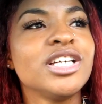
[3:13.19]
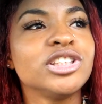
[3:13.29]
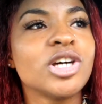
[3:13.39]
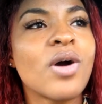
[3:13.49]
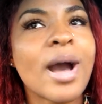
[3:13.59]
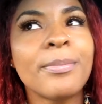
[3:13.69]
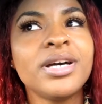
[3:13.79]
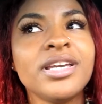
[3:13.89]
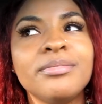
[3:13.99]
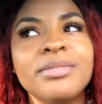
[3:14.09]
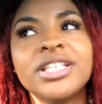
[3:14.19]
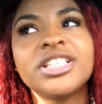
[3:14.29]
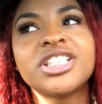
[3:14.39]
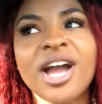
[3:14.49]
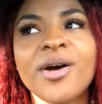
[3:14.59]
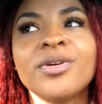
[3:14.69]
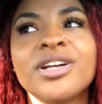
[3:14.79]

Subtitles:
So I put him in the shower.